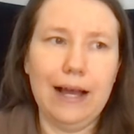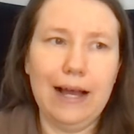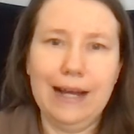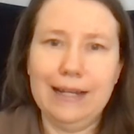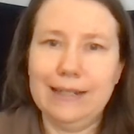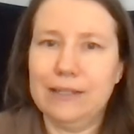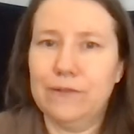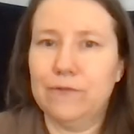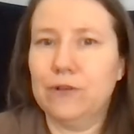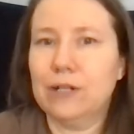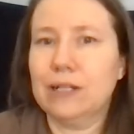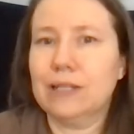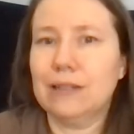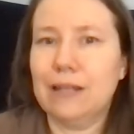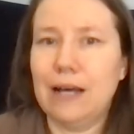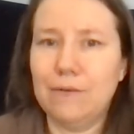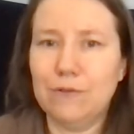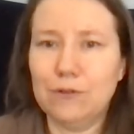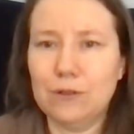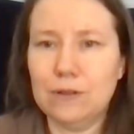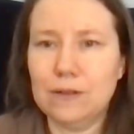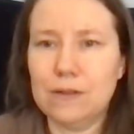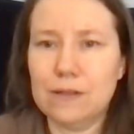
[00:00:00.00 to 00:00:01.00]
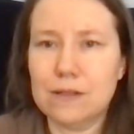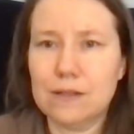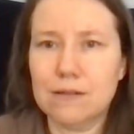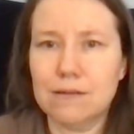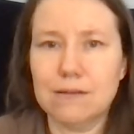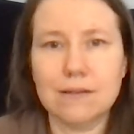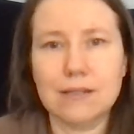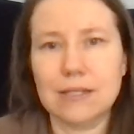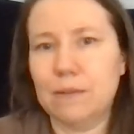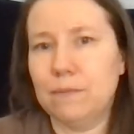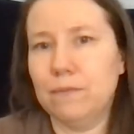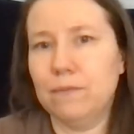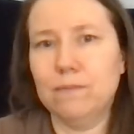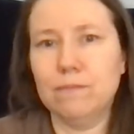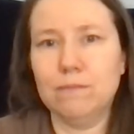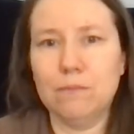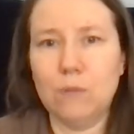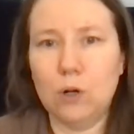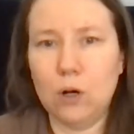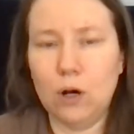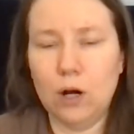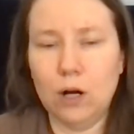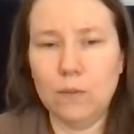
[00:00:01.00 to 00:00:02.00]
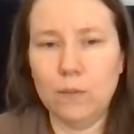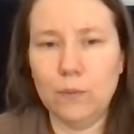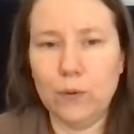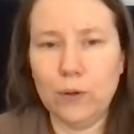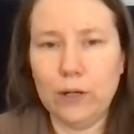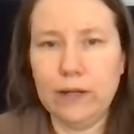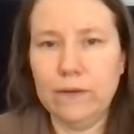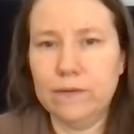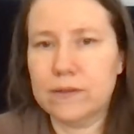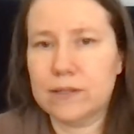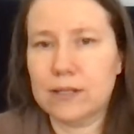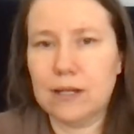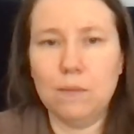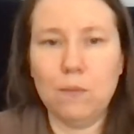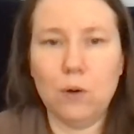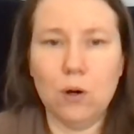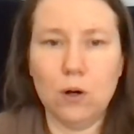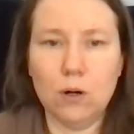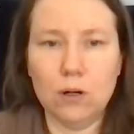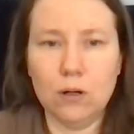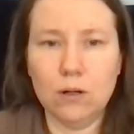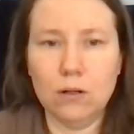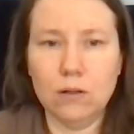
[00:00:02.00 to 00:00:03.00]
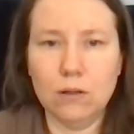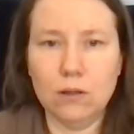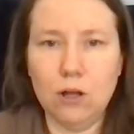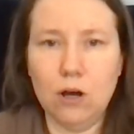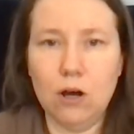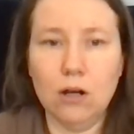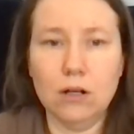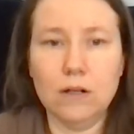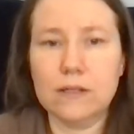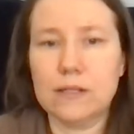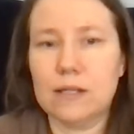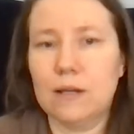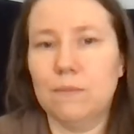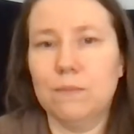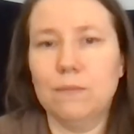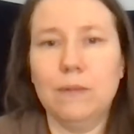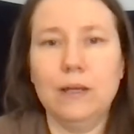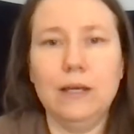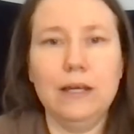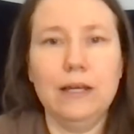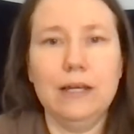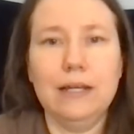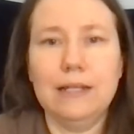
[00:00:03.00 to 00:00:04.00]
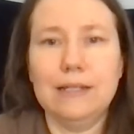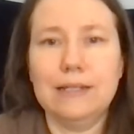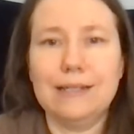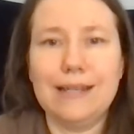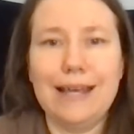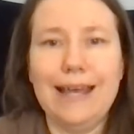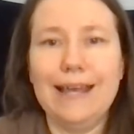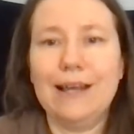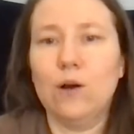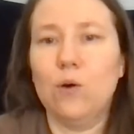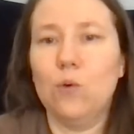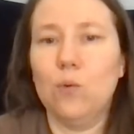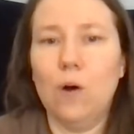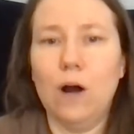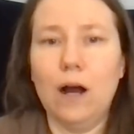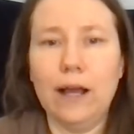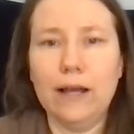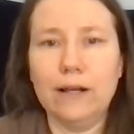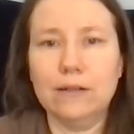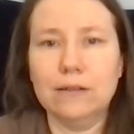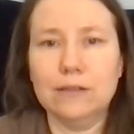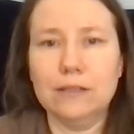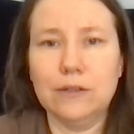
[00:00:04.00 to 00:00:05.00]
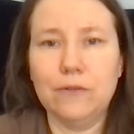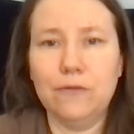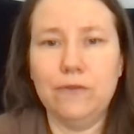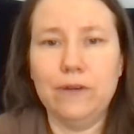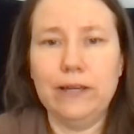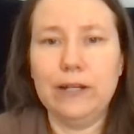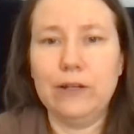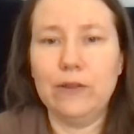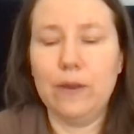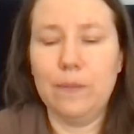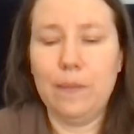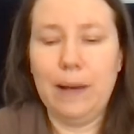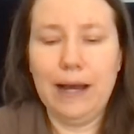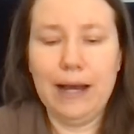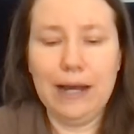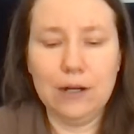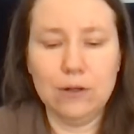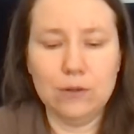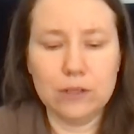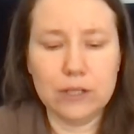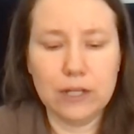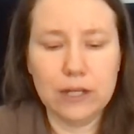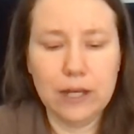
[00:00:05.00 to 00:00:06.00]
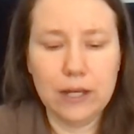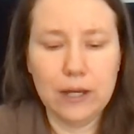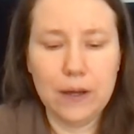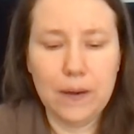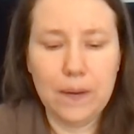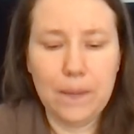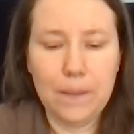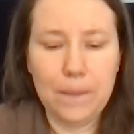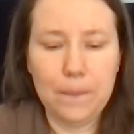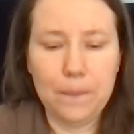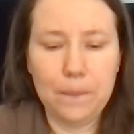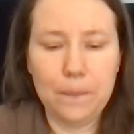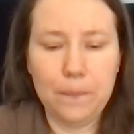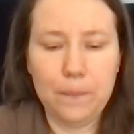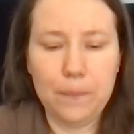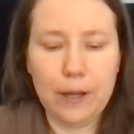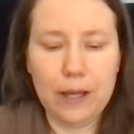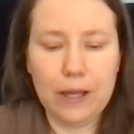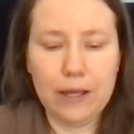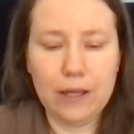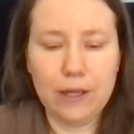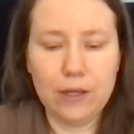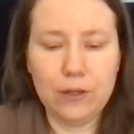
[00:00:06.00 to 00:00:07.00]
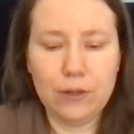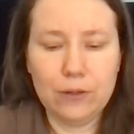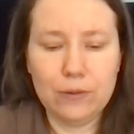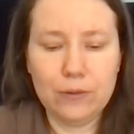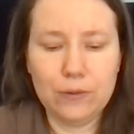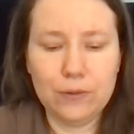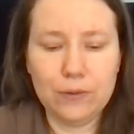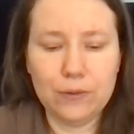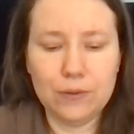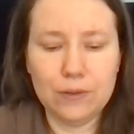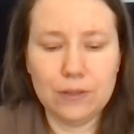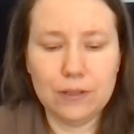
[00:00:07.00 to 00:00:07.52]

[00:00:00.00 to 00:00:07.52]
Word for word: different levels. Some are brief, some are long, some take a while to figure them out, but you